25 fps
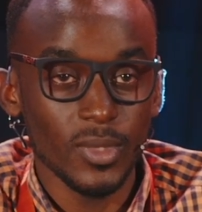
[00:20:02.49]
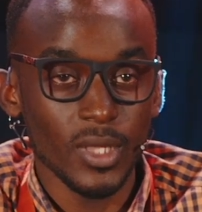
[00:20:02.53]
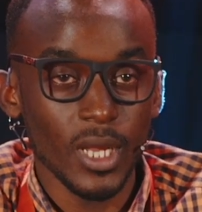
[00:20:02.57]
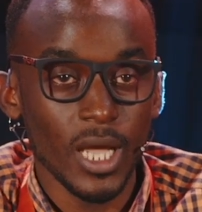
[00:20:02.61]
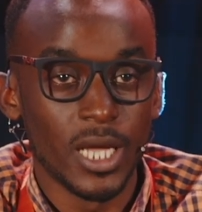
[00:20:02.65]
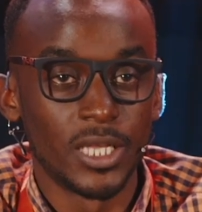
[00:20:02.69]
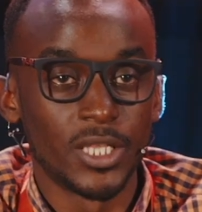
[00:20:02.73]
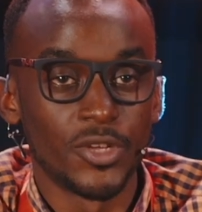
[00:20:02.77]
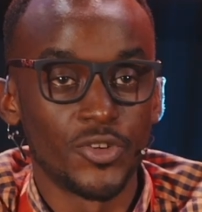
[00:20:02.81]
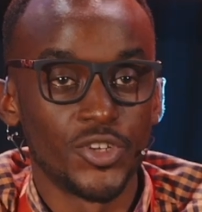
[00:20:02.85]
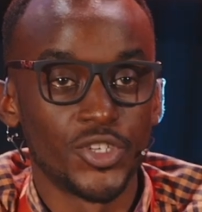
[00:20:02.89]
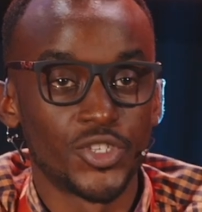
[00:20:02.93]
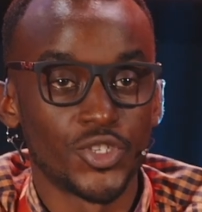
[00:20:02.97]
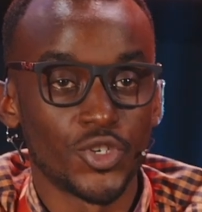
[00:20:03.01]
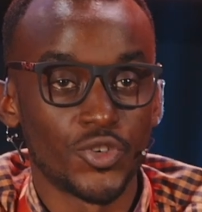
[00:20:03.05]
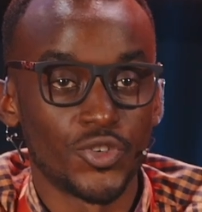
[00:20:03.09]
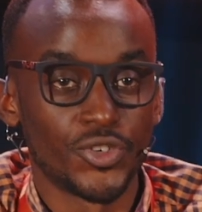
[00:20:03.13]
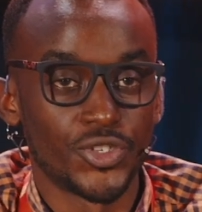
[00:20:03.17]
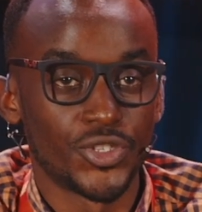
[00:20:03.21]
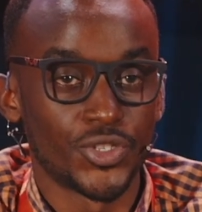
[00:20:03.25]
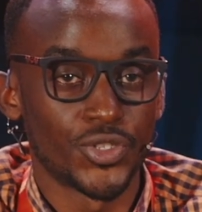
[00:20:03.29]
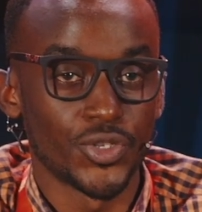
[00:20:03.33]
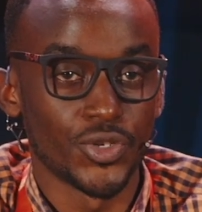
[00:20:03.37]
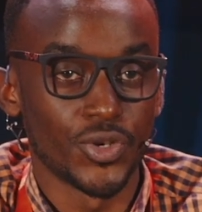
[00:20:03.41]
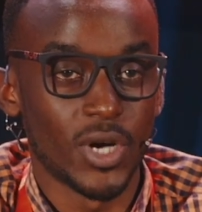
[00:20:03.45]
And there is
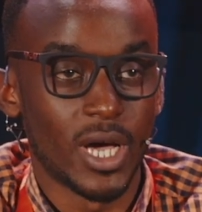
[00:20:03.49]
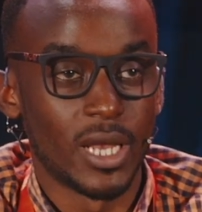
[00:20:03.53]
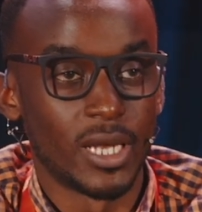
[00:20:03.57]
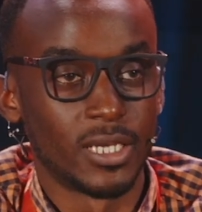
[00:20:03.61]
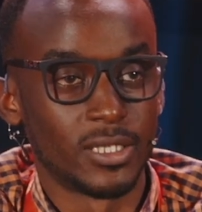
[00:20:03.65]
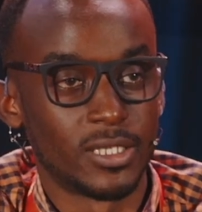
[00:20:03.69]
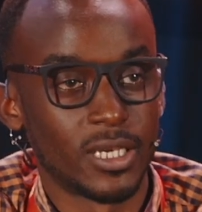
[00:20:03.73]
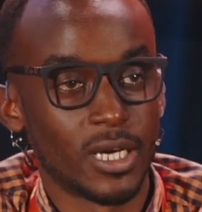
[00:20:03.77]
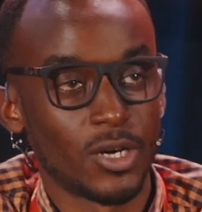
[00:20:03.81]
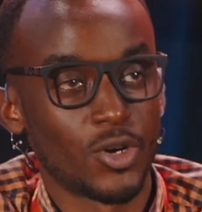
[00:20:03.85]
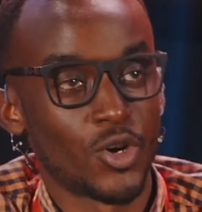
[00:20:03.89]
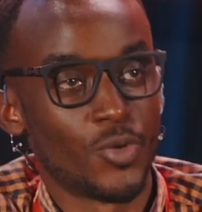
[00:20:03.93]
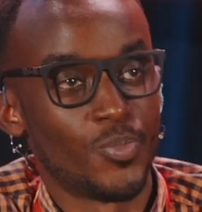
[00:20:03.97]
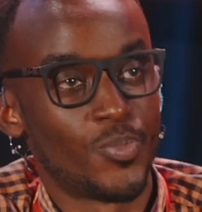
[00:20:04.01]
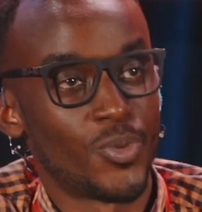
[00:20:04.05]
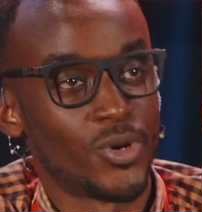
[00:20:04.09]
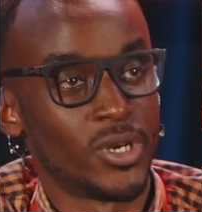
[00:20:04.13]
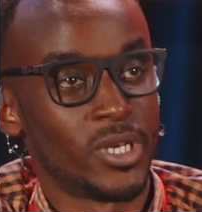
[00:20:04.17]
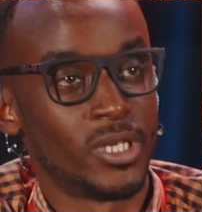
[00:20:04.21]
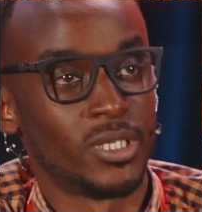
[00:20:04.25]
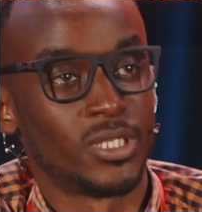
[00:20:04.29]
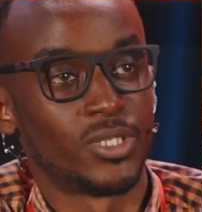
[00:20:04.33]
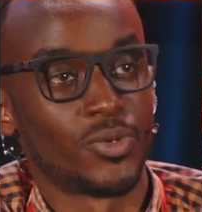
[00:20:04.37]
also another component